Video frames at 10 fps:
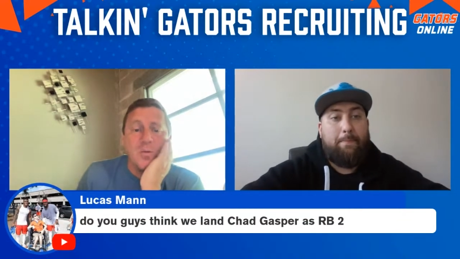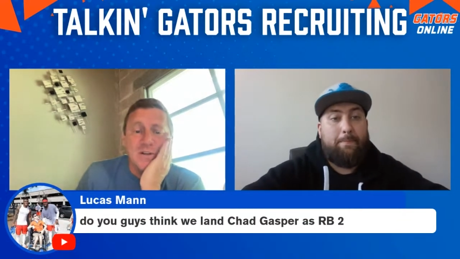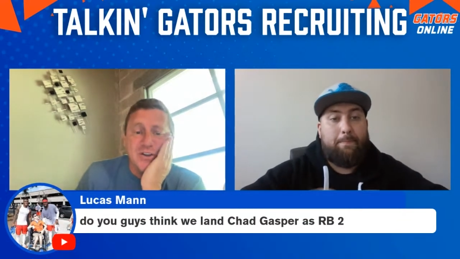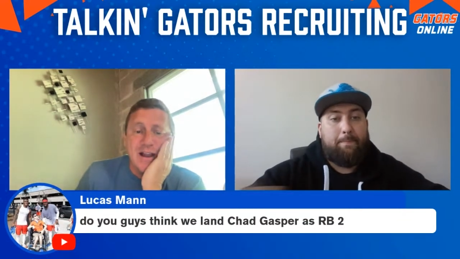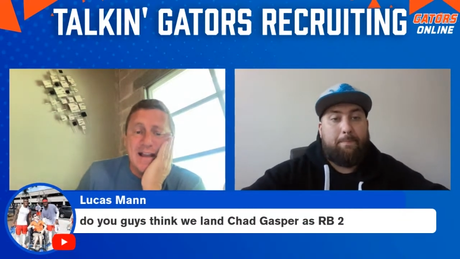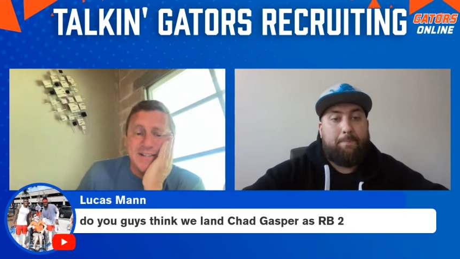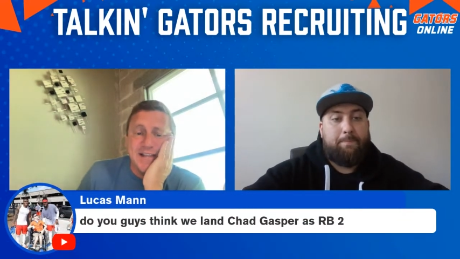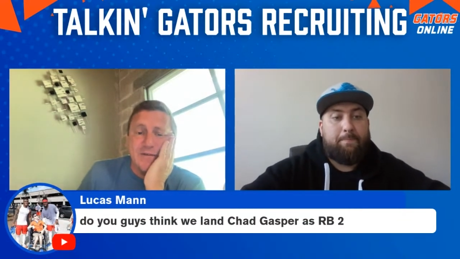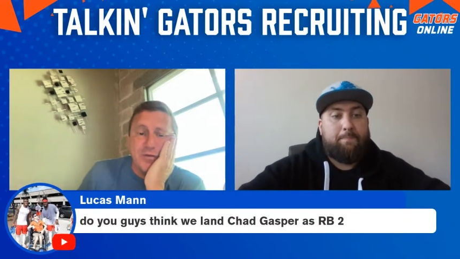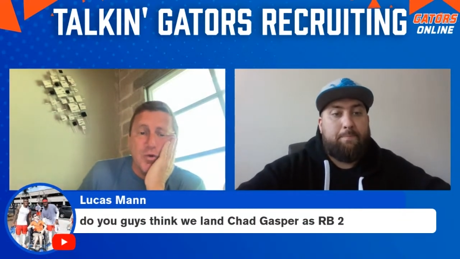Speaker 1: one. Do you guys
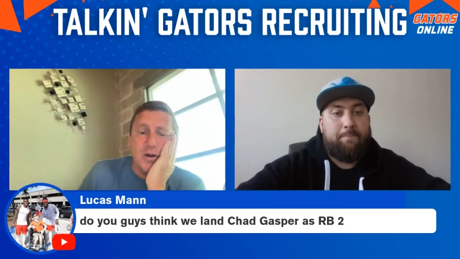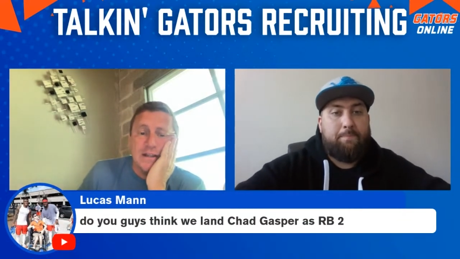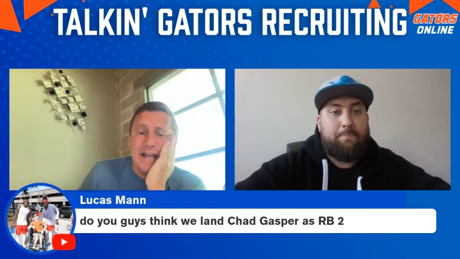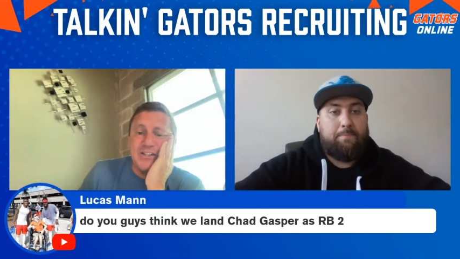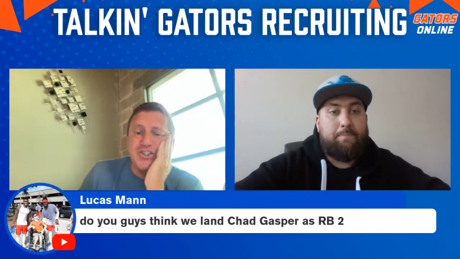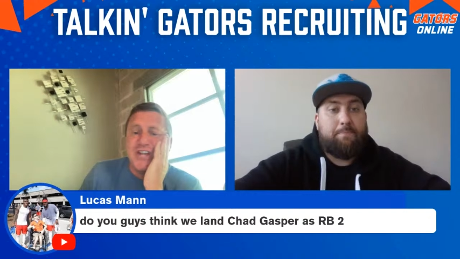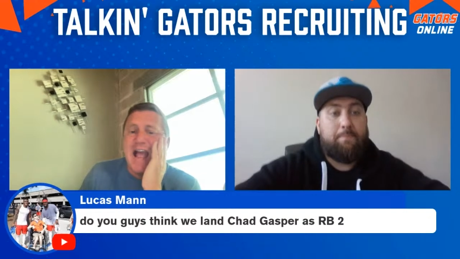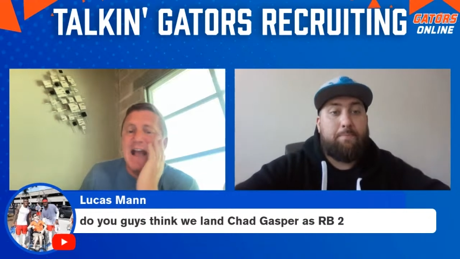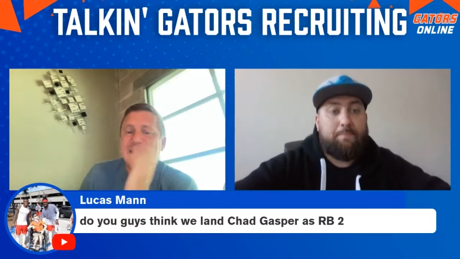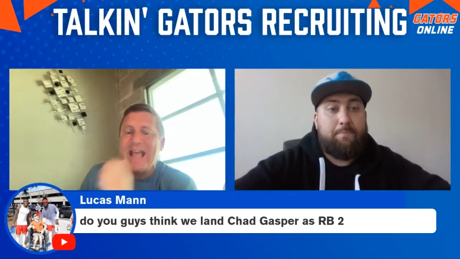think Florida lands
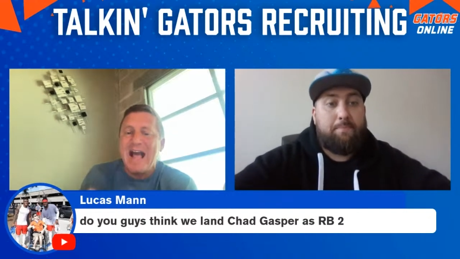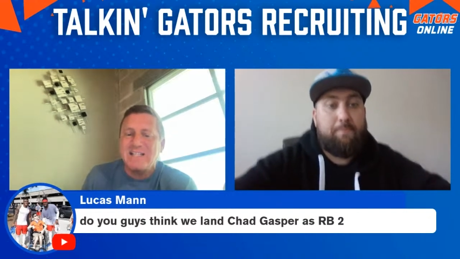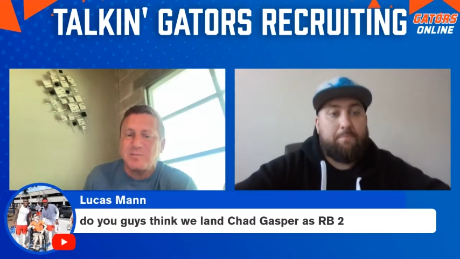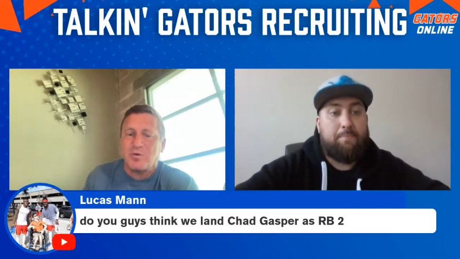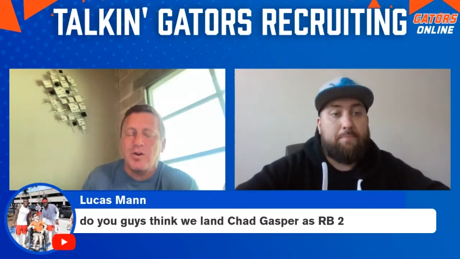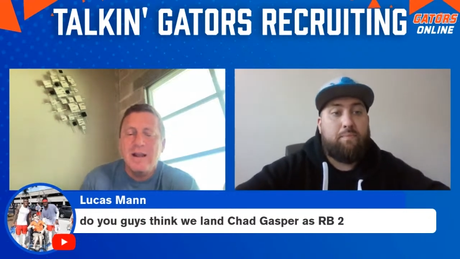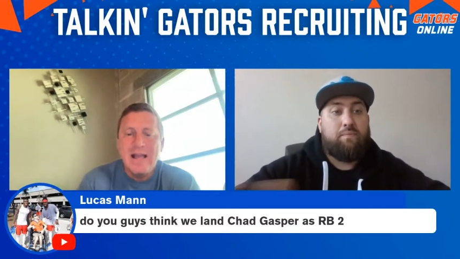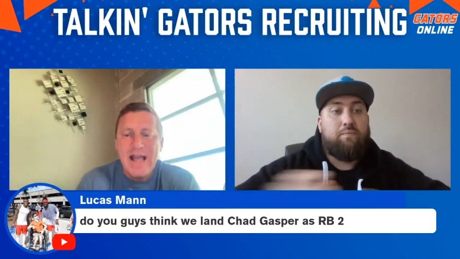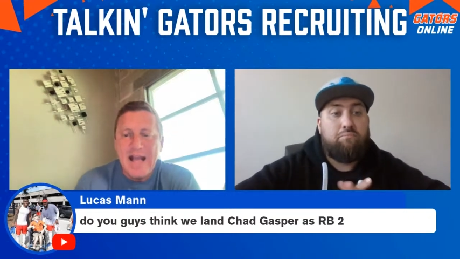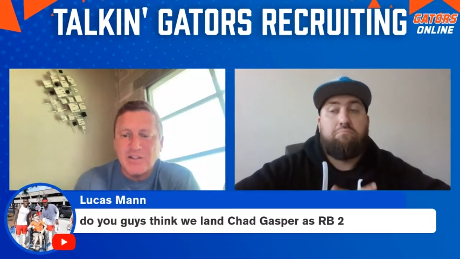Chad Gasper
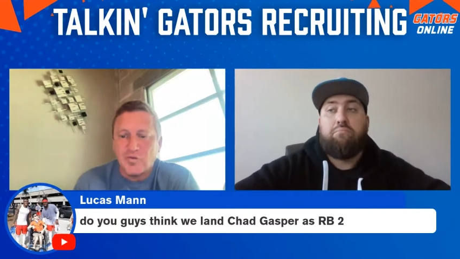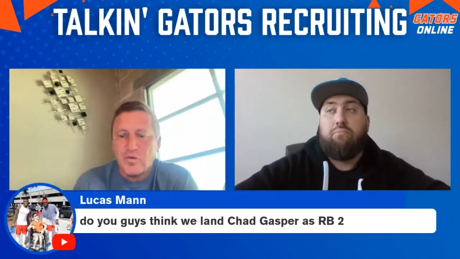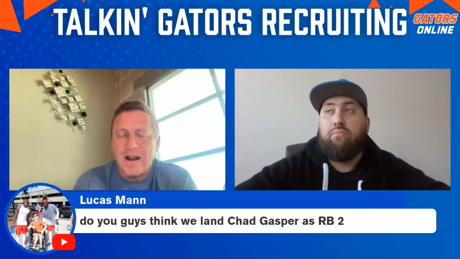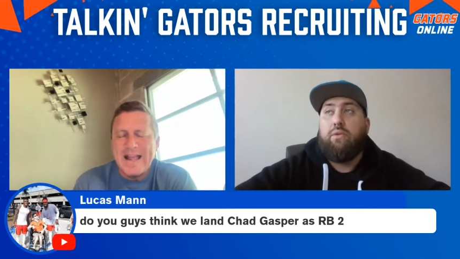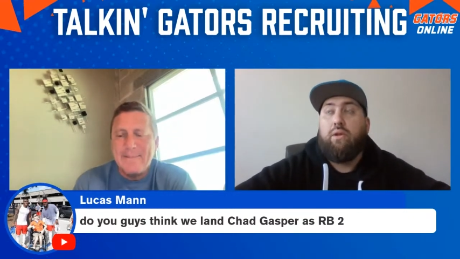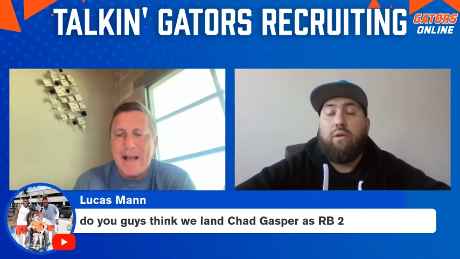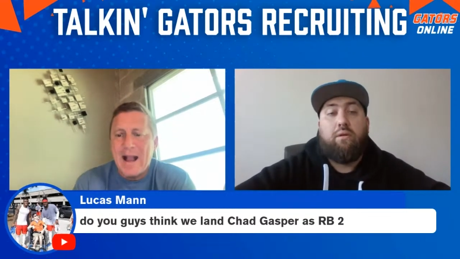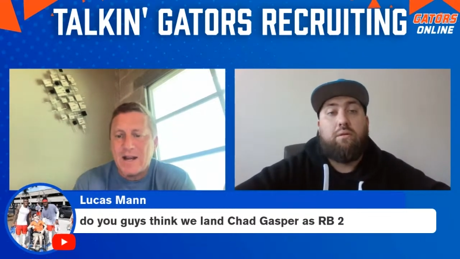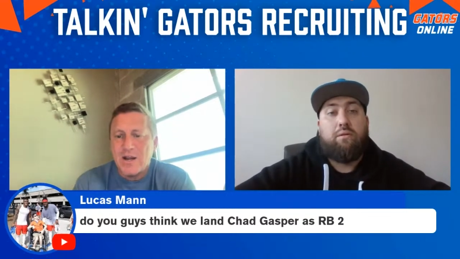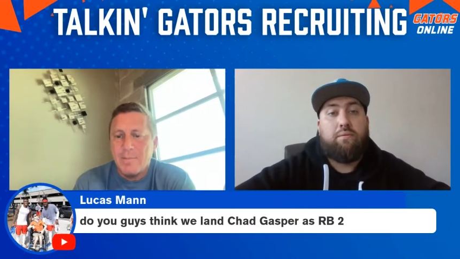as running
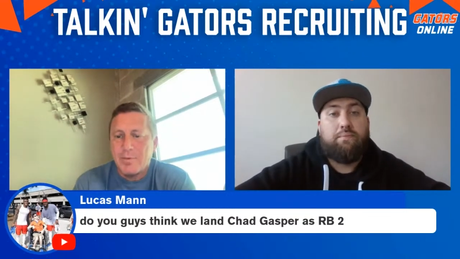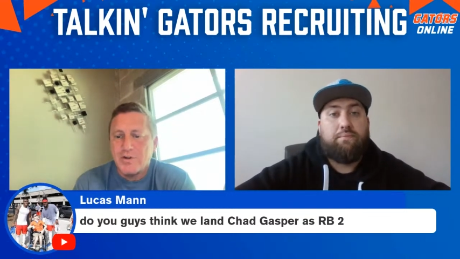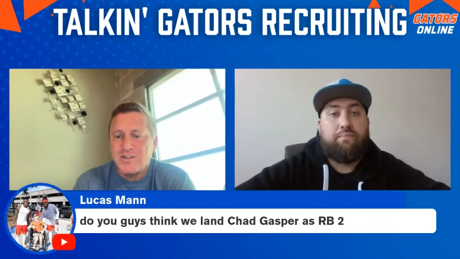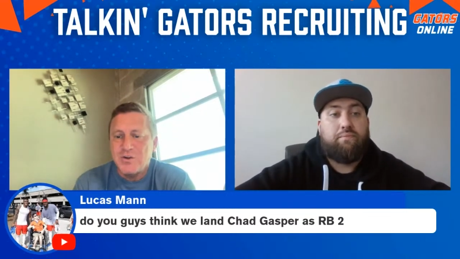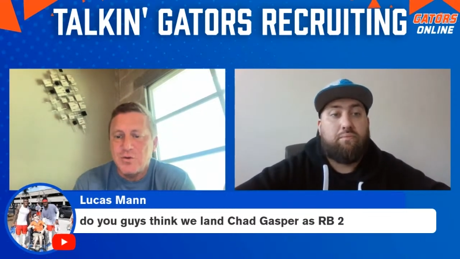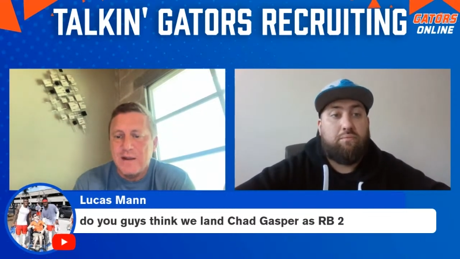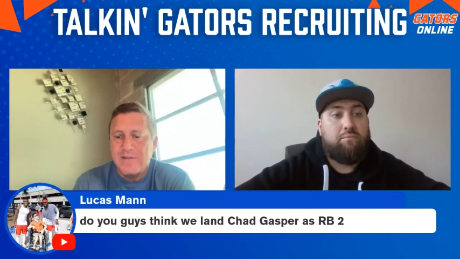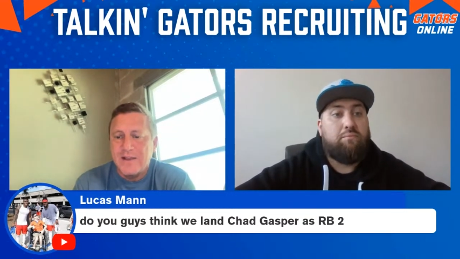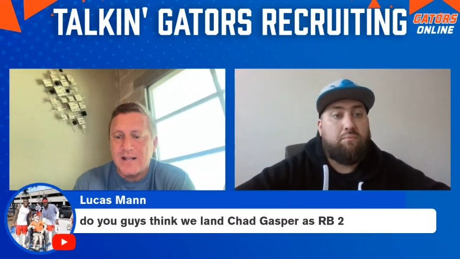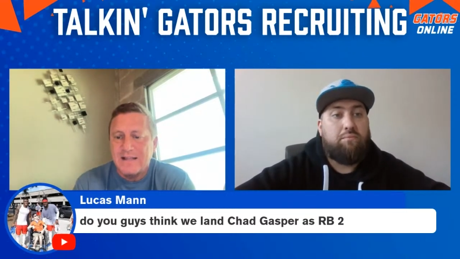back number two
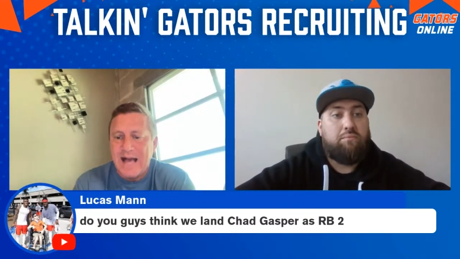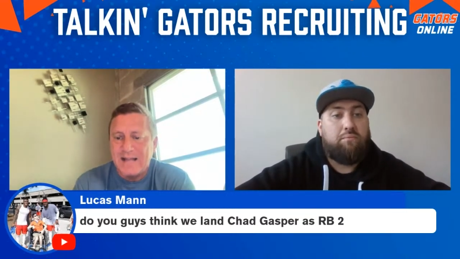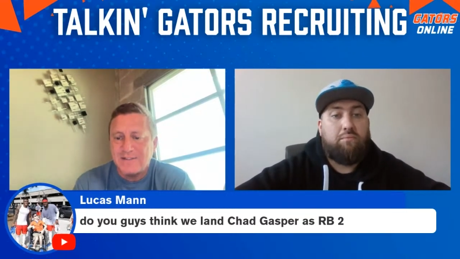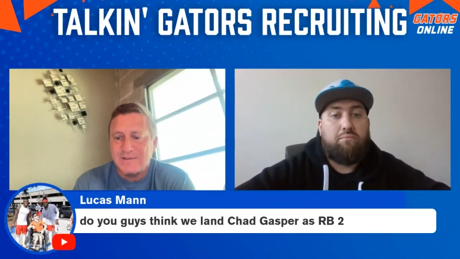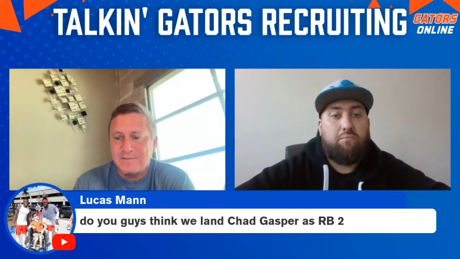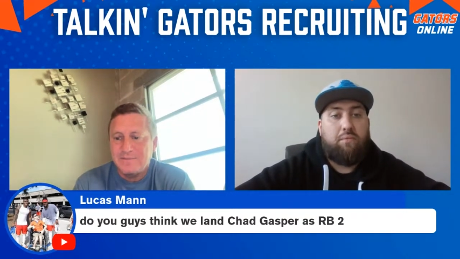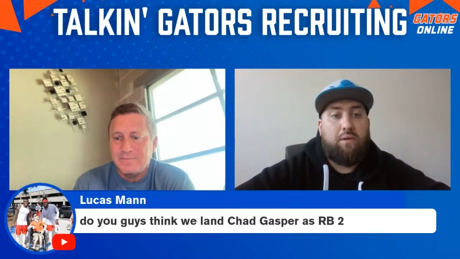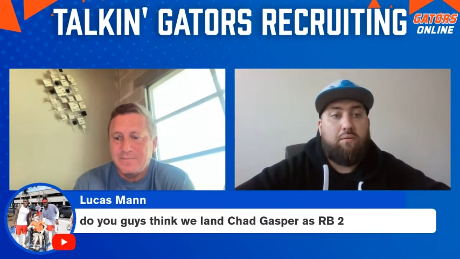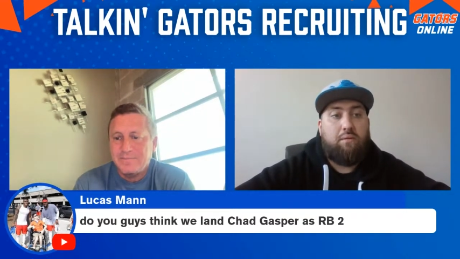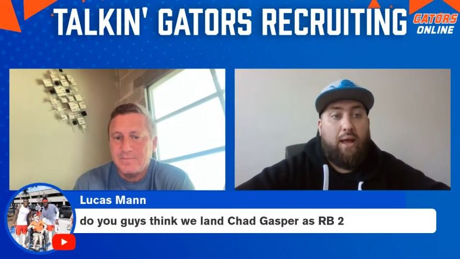in the class?
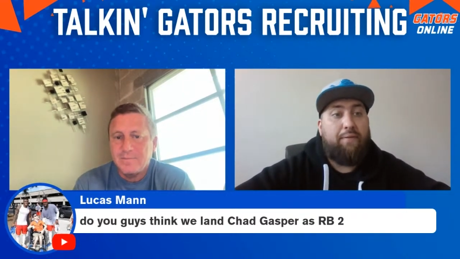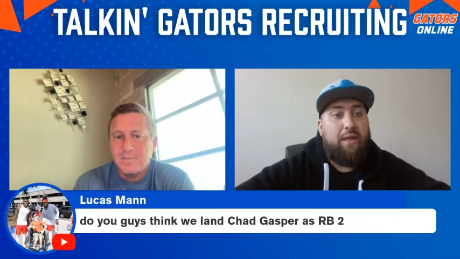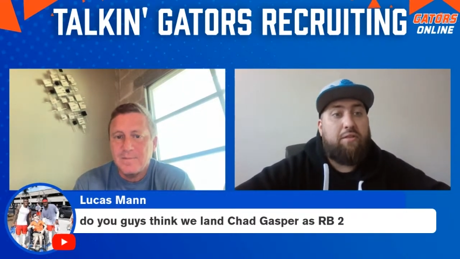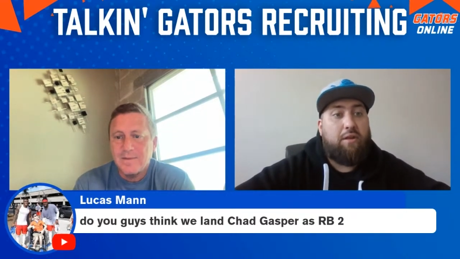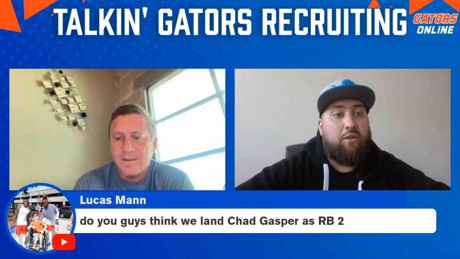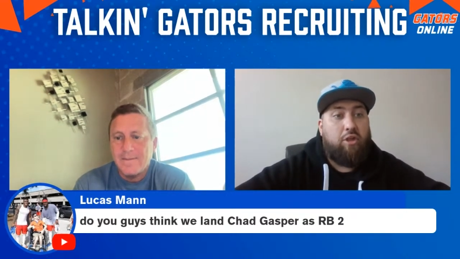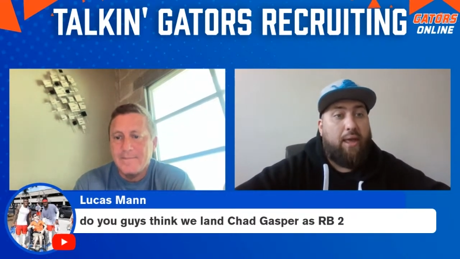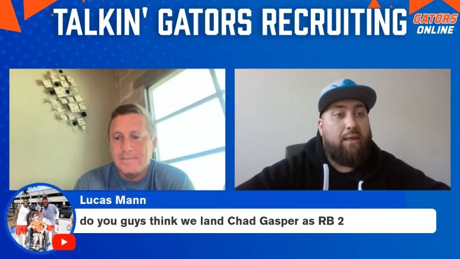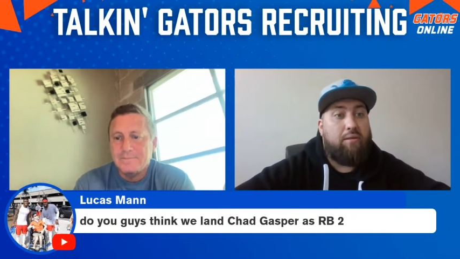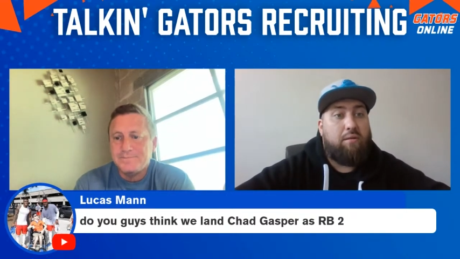
Speaker 2: I think it's a good
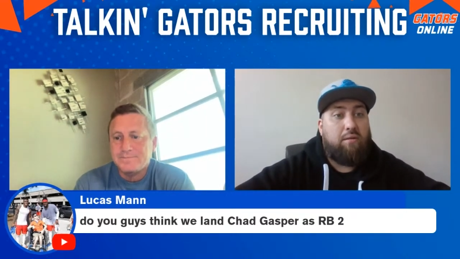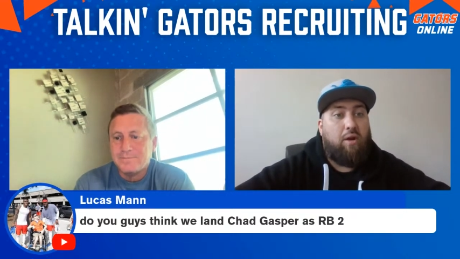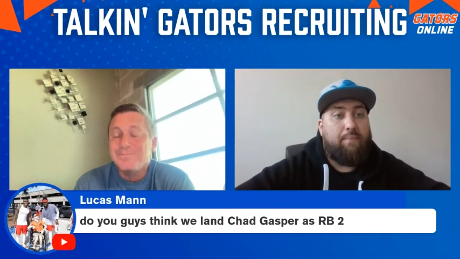chance. No, I